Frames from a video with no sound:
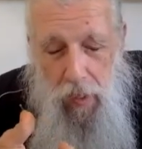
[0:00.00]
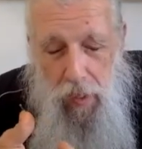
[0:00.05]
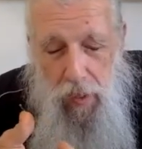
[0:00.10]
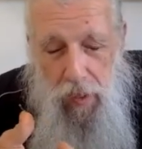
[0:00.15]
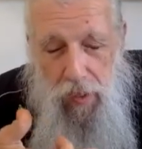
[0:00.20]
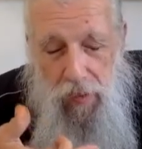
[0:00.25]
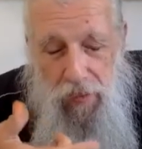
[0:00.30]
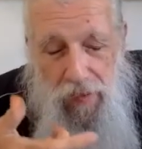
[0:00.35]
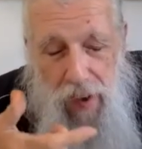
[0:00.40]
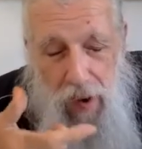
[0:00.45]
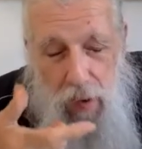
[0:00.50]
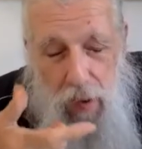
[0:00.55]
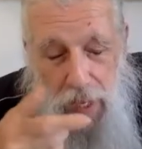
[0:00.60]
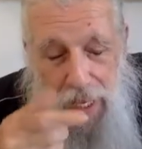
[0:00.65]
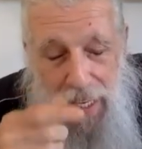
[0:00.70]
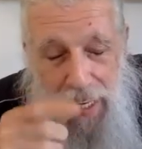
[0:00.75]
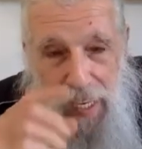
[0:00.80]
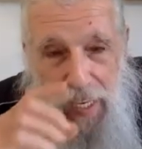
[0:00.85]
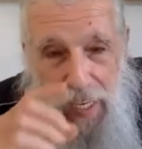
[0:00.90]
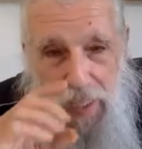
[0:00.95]
The
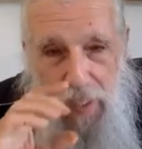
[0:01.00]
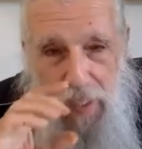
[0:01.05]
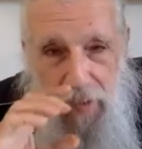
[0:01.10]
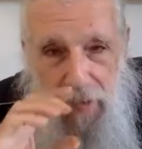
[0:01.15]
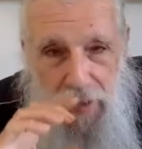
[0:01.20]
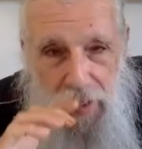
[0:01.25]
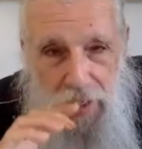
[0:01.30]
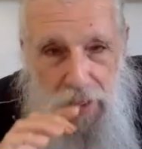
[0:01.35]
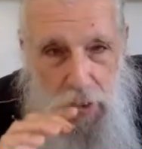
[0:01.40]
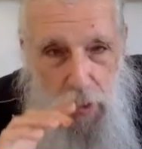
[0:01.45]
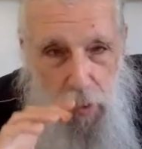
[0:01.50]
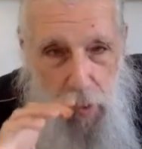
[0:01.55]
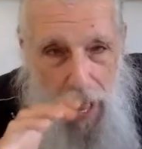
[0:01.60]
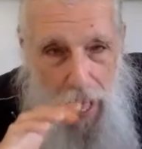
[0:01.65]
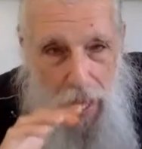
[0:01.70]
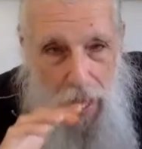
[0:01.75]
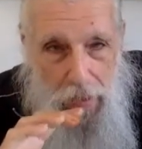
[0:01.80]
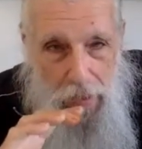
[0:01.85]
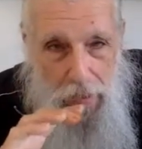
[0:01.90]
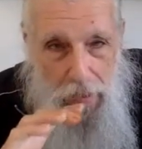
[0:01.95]
very
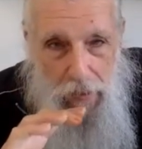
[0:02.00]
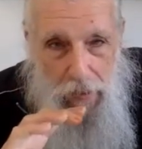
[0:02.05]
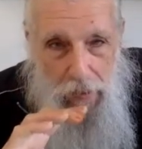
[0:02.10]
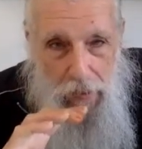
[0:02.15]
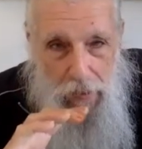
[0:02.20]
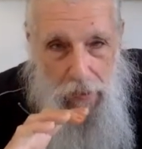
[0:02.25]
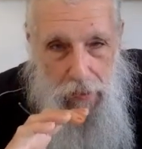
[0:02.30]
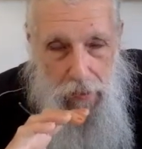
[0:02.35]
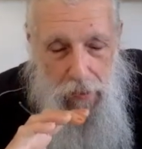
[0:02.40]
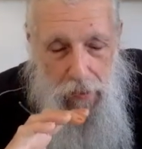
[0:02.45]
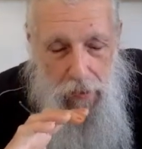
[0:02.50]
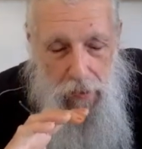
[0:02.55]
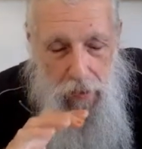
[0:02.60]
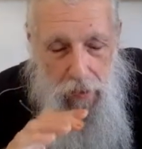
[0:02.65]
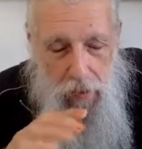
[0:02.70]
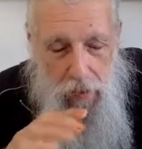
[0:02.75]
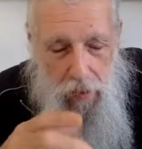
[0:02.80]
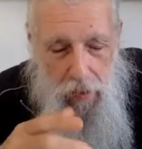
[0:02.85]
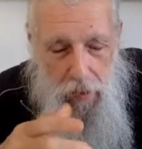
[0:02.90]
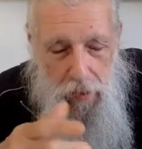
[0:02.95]
individuality,
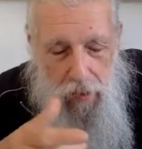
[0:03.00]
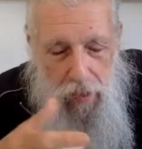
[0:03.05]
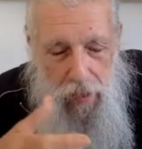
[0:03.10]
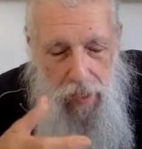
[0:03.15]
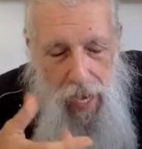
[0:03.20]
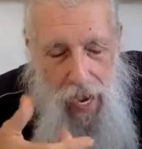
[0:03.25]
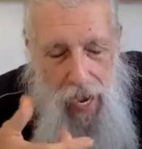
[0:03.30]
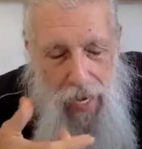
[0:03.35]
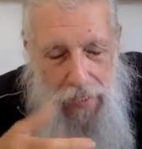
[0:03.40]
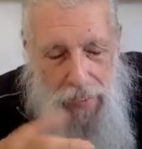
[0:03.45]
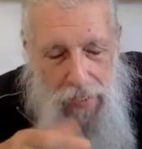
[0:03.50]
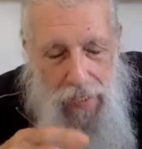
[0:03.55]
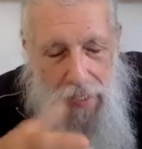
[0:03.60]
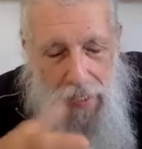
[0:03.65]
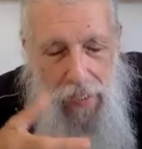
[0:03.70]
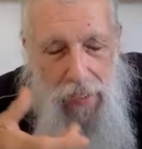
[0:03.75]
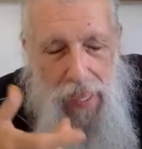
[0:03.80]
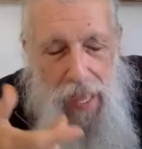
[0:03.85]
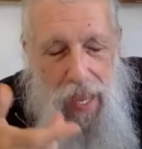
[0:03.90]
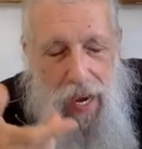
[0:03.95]
the
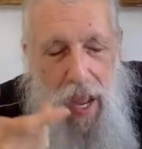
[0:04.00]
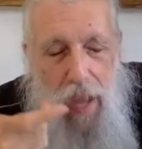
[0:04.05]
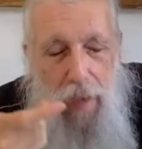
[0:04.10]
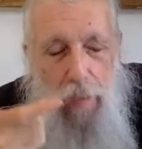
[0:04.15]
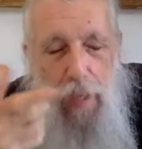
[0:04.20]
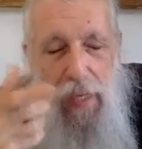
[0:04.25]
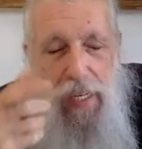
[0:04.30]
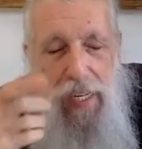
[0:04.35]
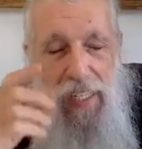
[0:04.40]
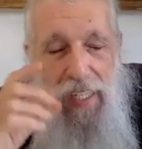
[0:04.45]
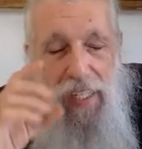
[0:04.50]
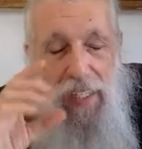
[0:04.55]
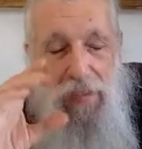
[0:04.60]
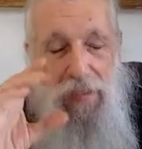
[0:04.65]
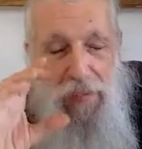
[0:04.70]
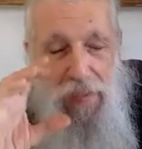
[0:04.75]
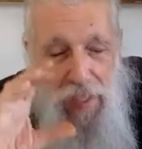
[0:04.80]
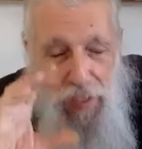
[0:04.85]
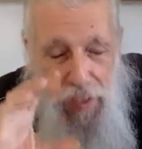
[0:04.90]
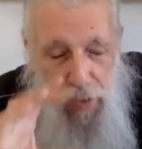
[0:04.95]
idea that I'm an
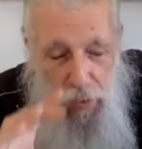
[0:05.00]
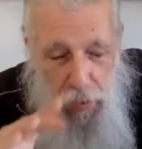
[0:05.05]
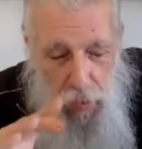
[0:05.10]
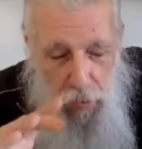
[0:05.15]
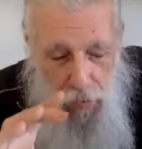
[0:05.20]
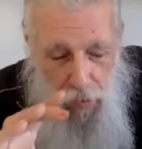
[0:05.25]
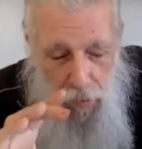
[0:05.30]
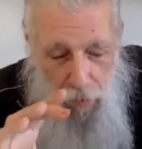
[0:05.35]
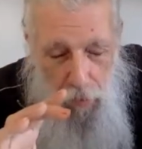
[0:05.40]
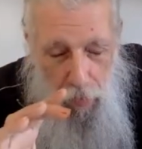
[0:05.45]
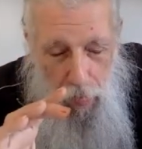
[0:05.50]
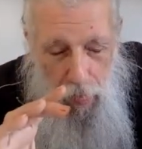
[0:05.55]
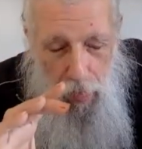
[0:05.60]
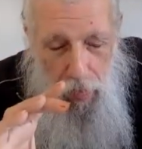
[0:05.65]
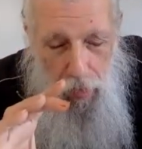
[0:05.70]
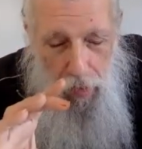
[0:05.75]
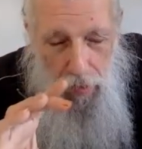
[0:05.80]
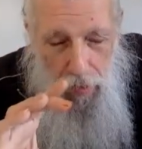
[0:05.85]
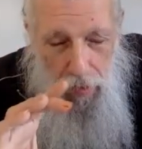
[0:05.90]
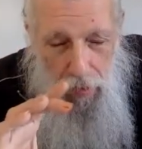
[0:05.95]
individual,
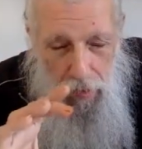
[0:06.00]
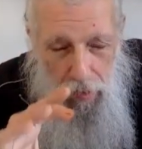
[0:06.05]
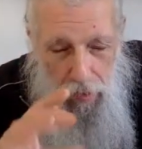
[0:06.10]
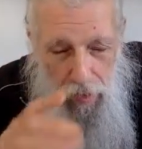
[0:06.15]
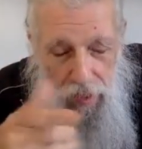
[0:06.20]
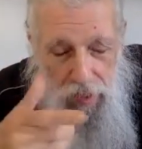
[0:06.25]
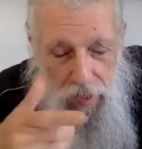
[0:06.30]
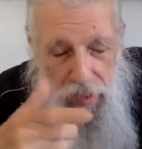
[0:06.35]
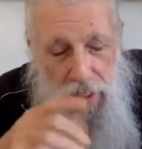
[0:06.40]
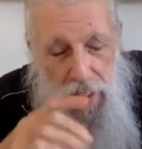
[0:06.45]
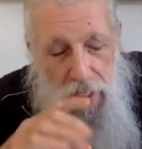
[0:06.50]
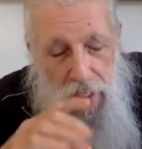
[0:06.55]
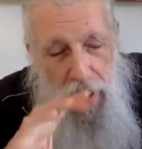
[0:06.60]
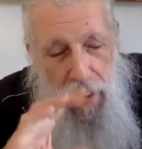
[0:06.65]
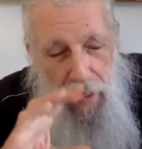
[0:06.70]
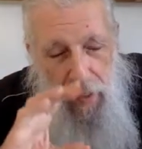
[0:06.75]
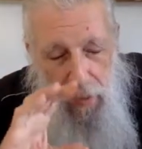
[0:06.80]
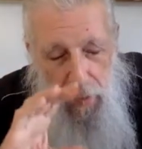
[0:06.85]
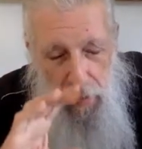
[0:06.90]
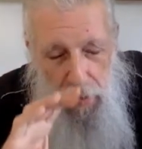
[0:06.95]
is the
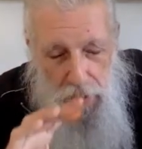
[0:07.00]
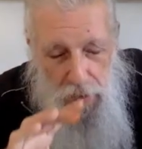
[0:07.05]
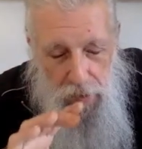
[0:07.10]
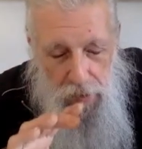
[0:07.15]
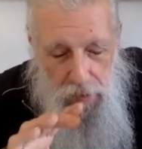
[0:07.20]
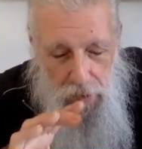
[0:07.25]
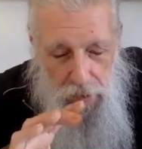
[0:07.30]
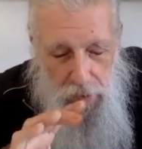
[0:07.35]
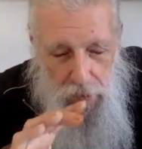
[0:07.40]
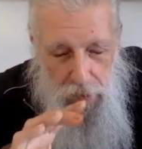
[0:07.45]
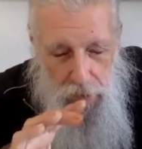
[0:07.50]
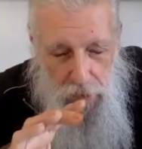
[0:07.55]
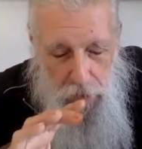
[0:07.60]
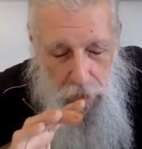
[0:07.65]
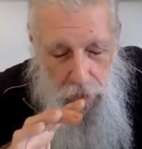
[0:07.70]
ignorance.